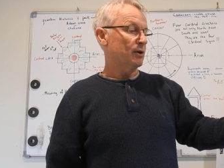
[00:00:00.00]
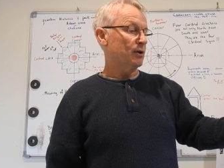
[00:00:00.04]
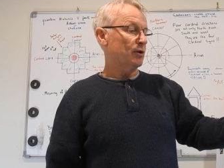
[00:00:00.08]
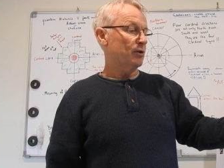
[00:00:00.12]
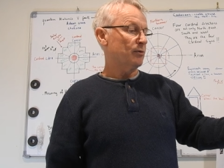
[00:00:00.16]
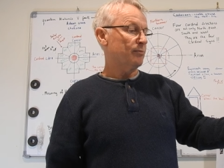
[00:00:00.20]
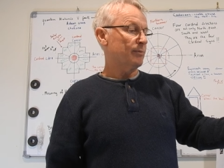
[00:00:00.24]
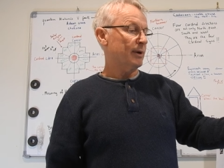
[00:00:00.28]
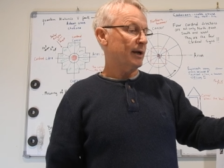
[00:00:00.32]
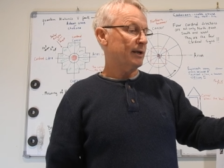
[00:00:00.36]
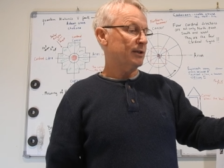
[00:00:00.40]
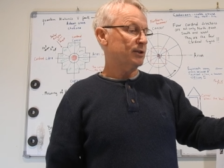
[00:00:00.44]

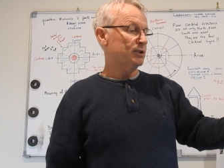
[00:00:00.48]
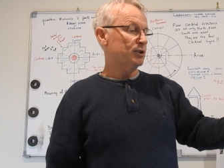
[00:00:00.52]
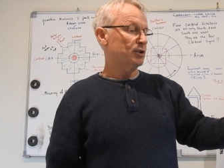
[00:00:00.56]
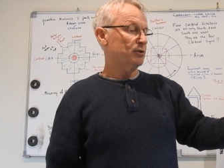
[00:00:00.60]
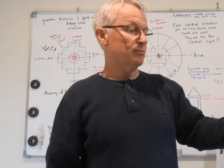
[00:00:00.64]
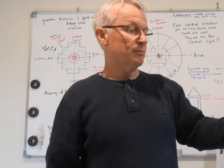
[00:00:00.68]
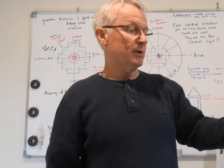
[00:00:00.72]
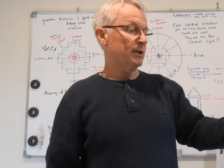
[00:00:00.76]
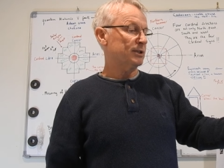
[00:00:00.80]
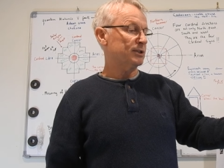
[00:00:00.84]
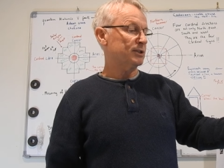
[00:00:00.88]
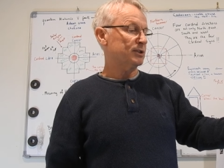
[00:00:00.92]
who made
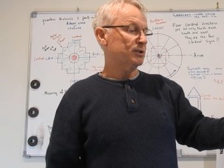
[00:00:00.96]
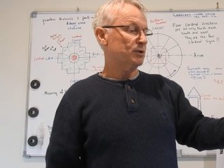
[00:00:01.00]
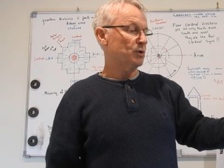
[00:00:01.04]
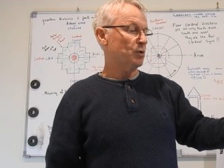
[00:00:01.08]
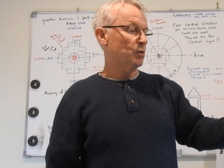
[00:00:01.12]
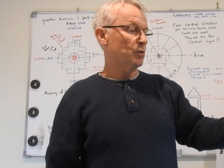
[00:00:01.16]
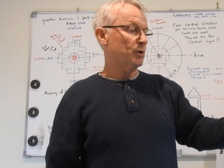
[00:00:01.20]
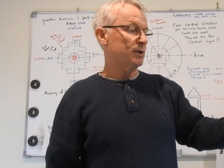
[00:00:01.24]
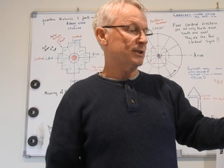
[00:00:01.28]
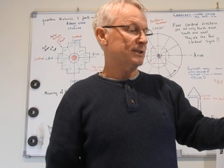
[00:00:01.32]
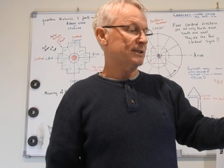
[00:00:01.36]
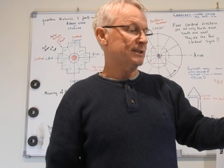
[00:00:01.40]
too much
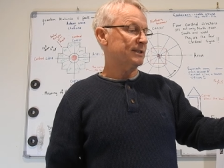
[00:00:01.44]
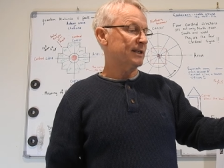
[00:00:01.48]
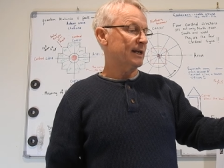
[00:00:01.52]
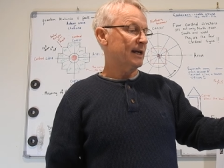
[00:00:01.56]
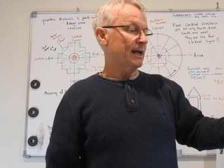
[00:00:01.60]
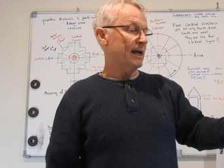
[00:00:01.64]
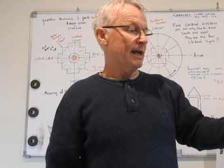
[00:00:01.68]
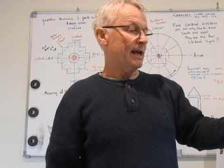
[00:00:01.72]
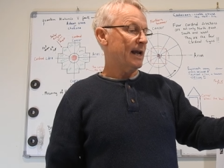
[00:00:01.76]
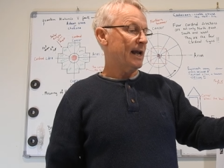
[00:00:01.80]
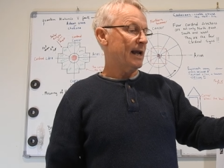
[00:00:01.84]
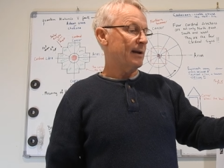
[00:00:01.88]
noise
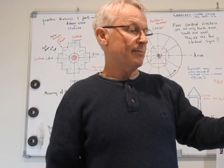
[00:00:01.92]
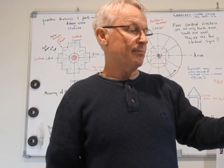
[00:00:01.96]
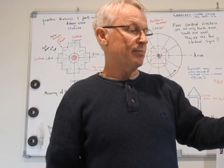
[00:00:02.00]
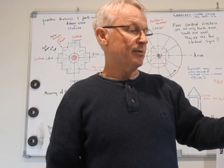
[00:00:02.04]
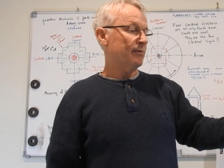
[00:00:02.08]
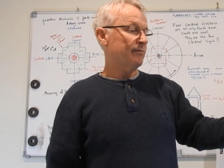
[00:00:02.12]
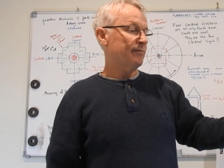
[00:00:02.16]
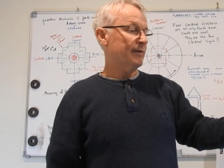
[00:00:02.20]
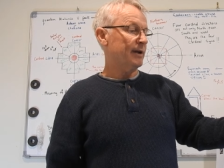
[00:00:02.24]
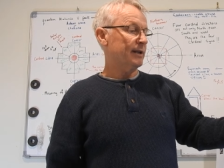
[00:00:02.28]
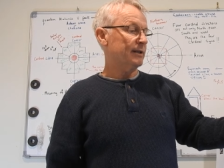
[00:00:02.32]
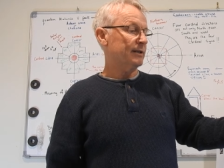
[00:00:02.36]
and
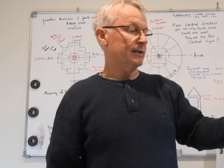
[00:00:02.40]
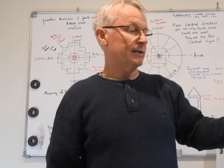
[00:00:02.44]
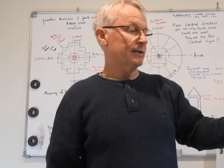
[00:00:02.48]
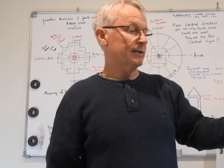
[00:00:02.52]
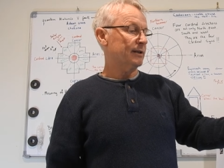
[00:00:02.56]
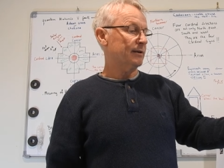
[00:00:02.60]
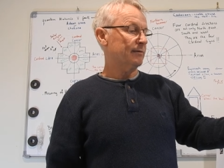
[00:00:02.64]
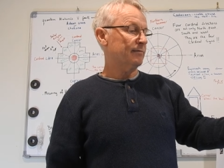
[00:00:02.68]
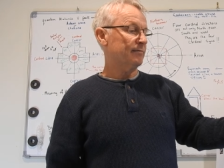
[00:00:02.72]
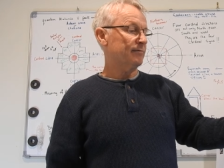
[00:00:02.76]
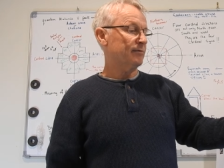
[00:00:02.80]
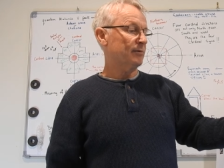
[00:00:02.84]
prevented
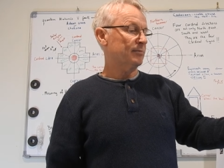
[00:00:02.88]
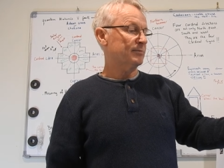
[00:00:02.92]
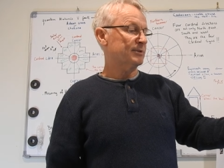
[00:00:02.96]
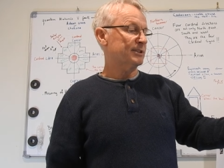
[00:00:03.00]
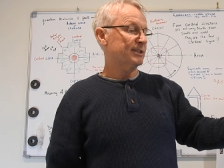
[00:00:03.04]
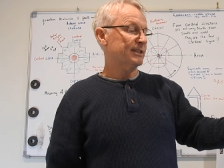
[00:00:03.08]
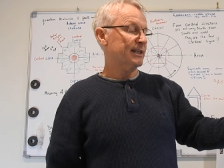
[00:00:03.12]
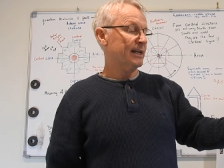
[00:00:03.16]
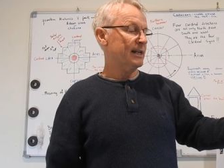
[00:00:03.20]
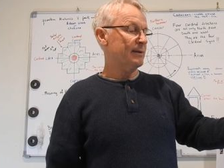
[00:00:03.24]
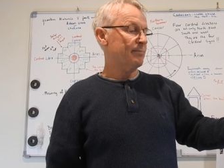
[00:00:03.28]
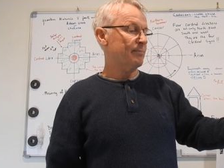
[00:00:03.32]
him from
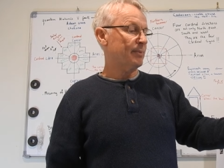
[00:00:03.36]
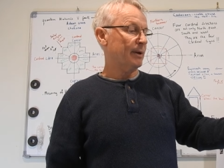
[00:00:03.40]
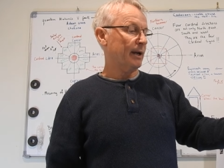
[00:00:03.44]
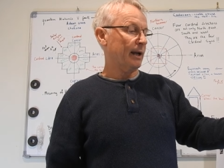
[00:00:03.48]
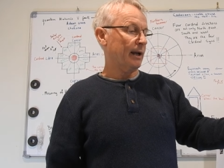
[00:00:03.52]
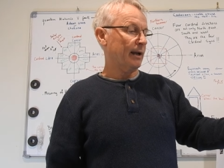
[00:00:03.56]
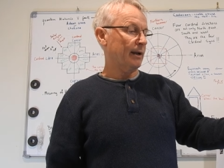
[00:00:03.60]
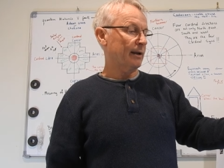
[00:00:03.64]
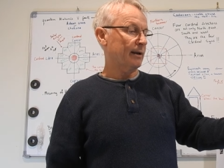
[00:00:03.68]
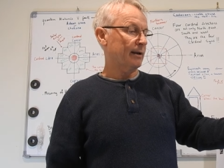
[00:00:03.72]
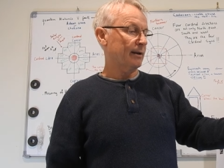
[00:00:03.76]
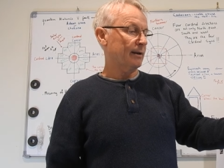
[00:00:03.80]
sleeping.